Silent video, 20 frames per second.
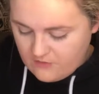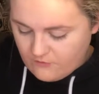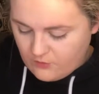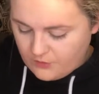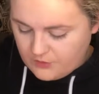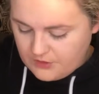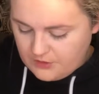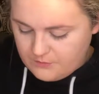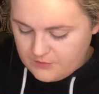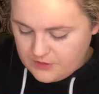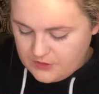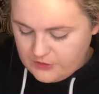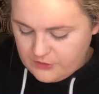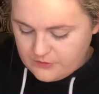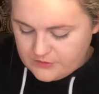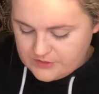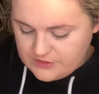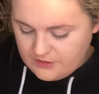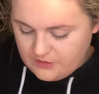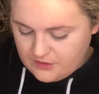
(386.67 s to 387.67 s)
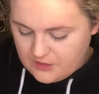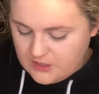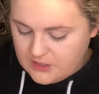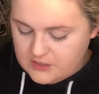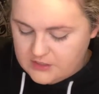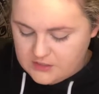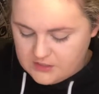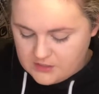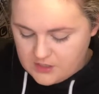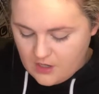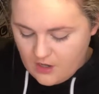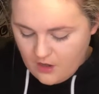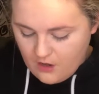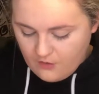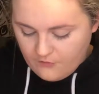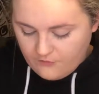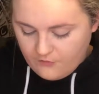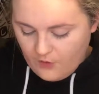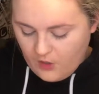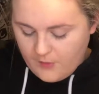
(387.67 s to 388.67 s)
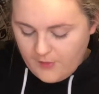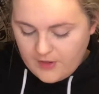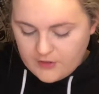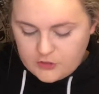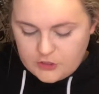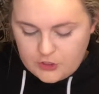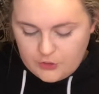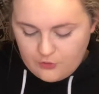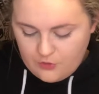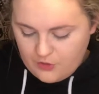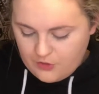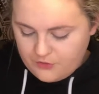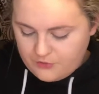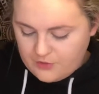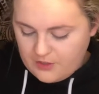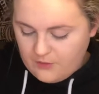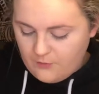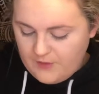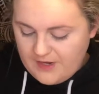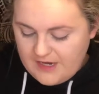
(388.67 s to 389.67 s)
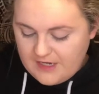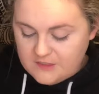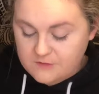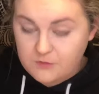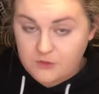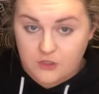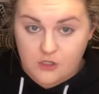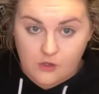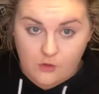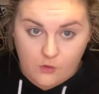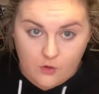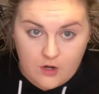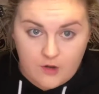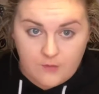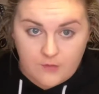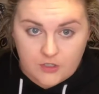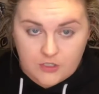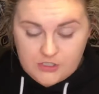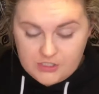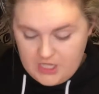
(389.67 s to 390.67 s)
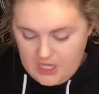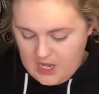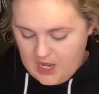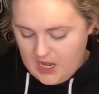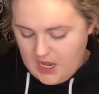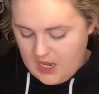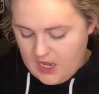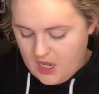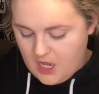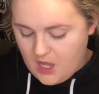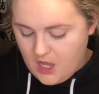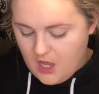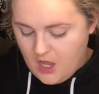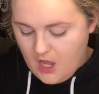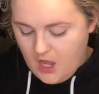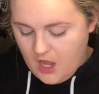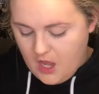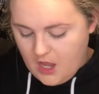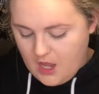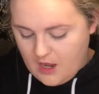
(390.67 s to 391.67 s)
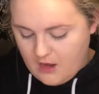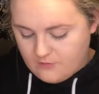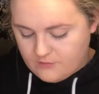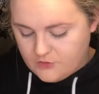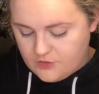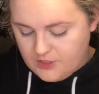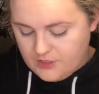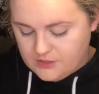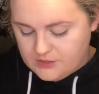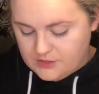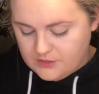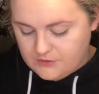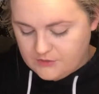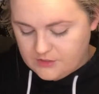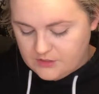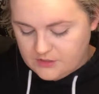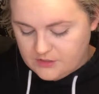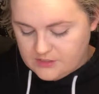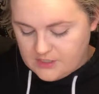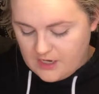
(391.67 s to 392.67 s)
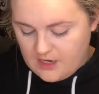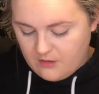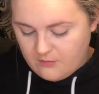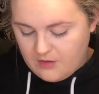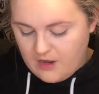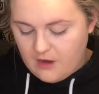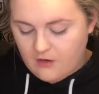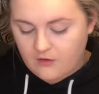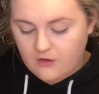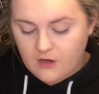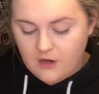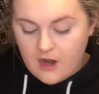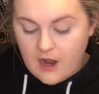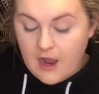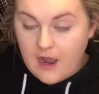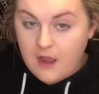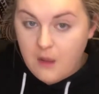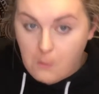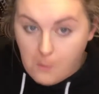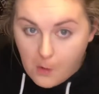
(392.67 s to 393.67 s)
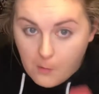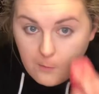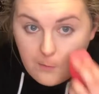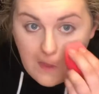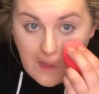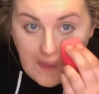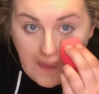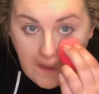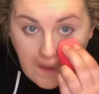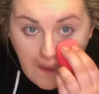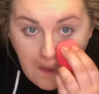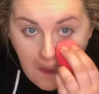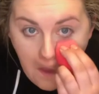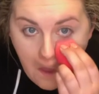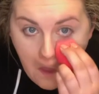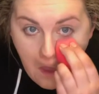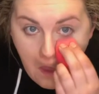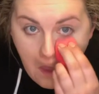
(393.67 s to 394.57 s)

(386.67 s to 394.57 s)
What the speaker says: I've only been using this for about 2 or 3 weeks, but the Laura Mercier translucent setting powder, I am a big